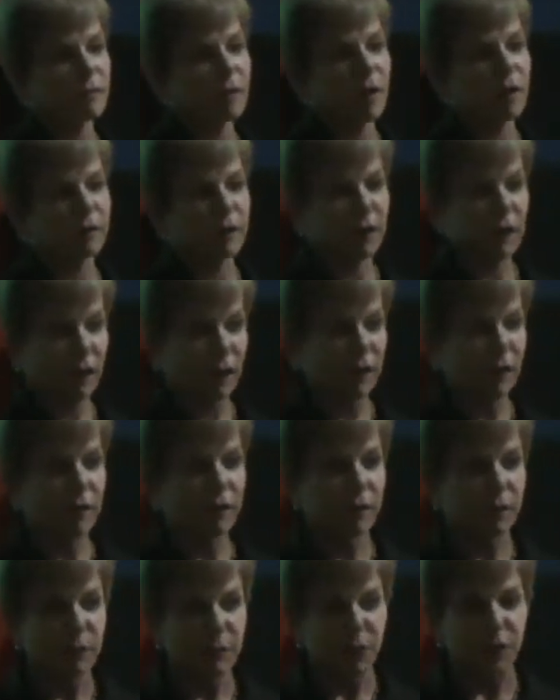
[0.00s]
of
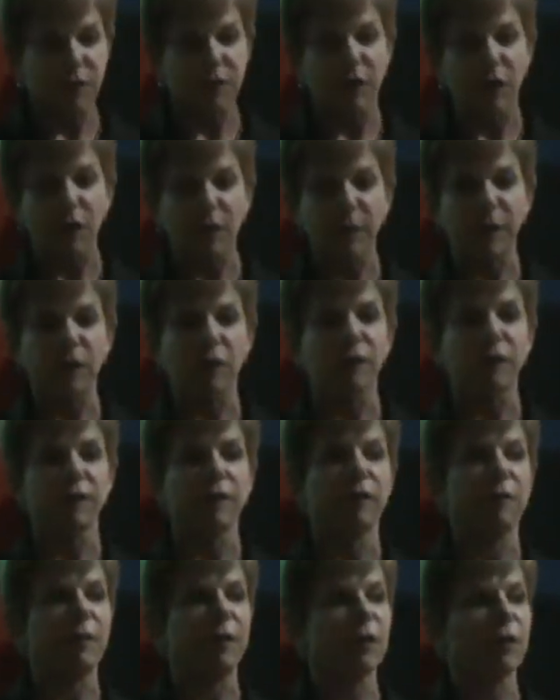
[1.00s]
kids with developmental
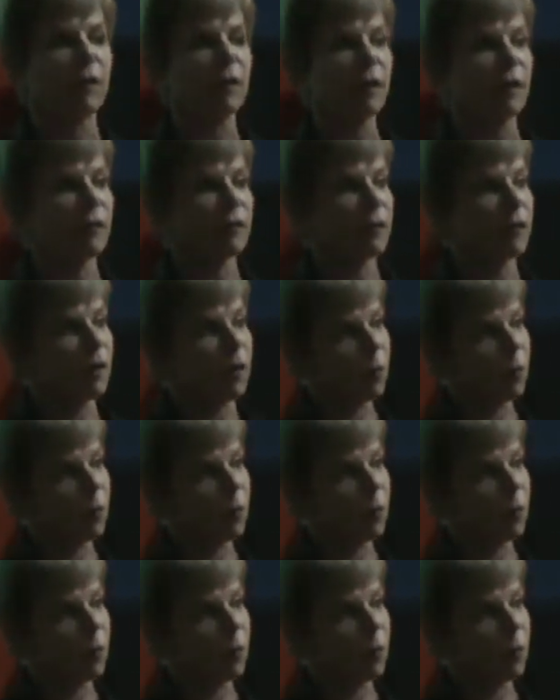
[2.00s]
disabilities